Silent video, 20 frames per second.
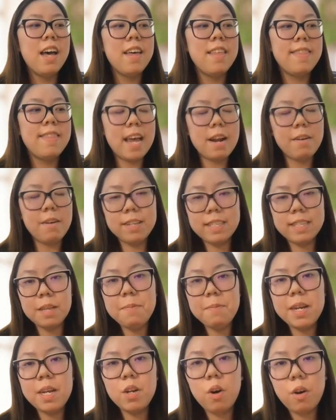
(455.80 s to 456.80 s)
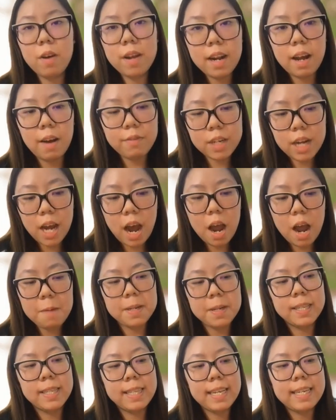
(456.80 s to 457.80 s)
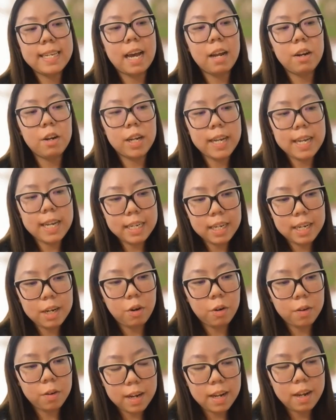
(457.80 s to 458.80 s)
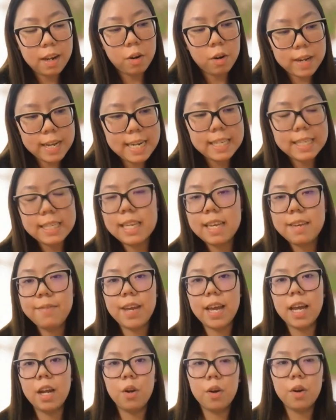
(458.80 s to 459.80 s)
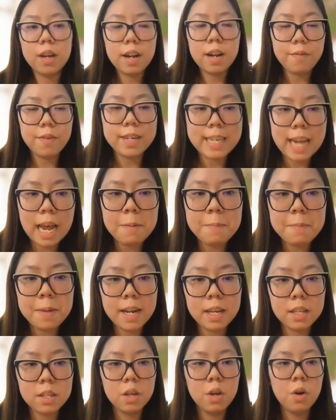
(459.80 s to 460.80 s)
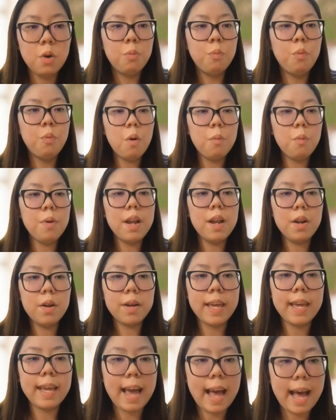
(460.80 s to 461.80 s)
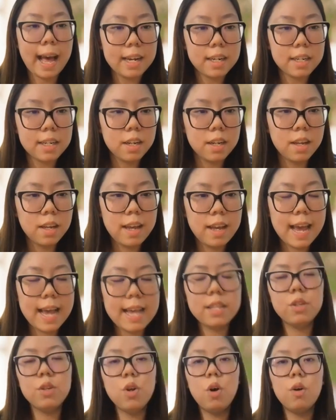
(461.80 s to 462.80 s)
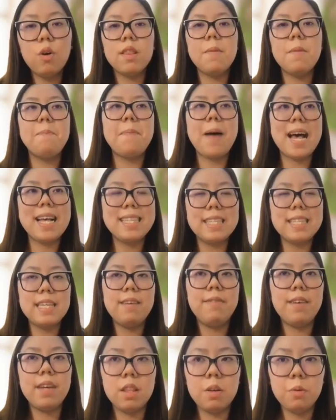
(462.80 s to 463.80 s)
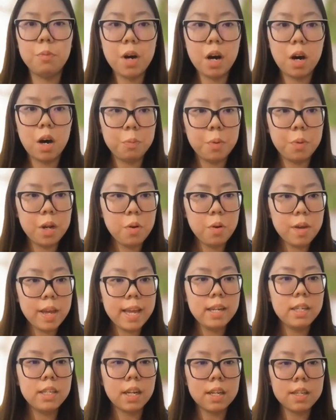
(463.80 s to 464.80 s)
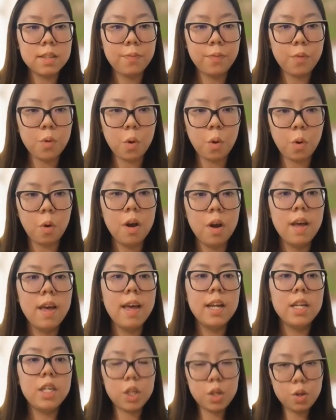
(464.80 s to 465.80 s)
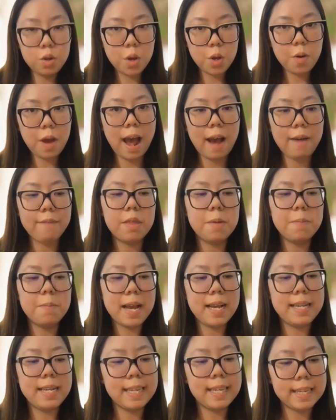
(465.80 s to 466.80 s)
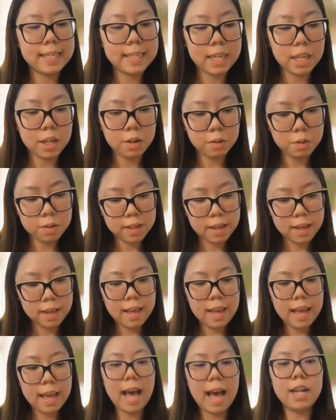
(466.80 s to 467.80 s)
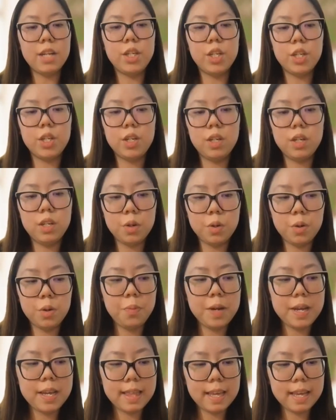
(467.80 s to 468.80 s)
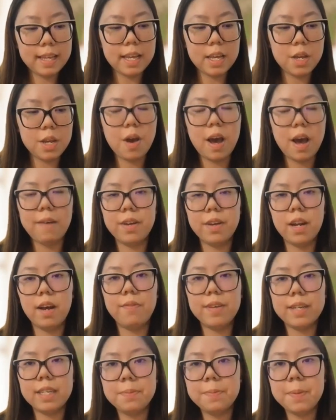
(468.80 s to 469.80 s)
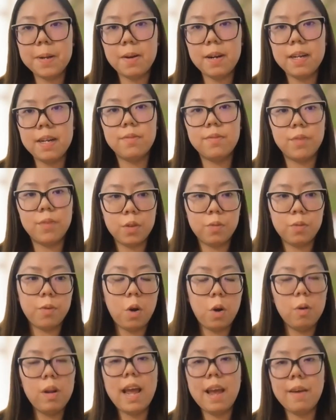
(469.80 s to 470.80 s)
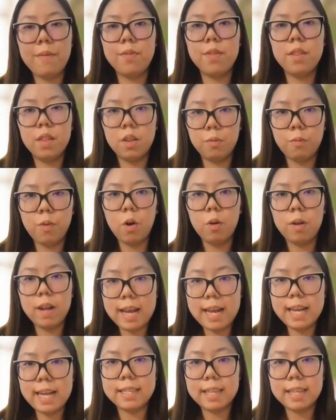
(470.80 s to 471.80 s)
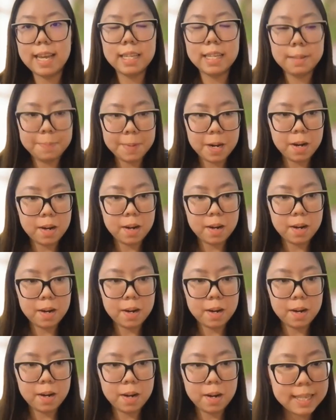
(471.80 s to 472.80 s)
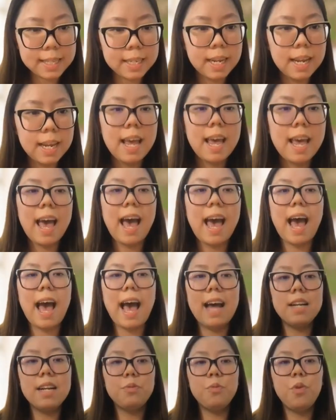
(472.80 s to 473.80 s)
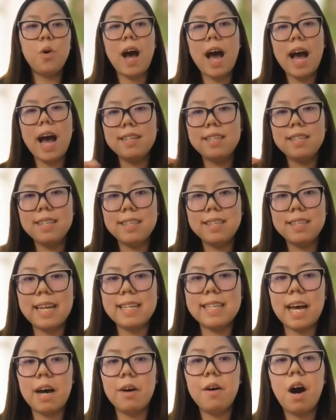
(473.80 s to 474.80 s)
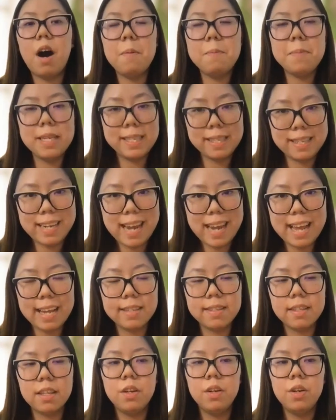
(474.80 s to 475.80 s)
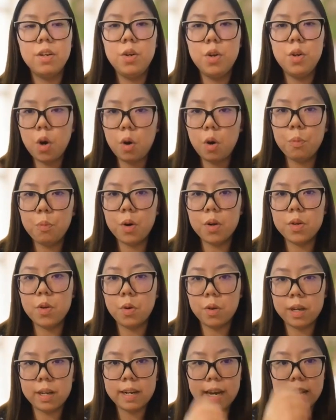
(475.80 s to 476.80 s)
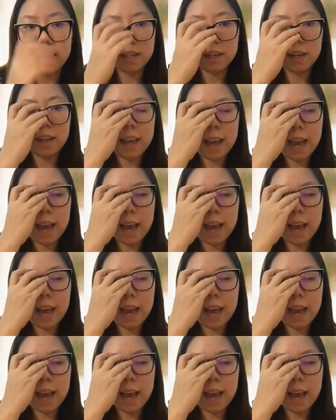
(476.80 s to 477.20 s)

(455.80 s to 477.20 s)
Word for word: There is simply not enough time to sit down on each CV and look at it for 10 minutes. What we're looking at is not the best CV in the world. We're looking just for, do you have the basic skills, and do we think that you have enough experience for the role if the role is experience-based? And what actually stands out are mistakes, not what you're good at.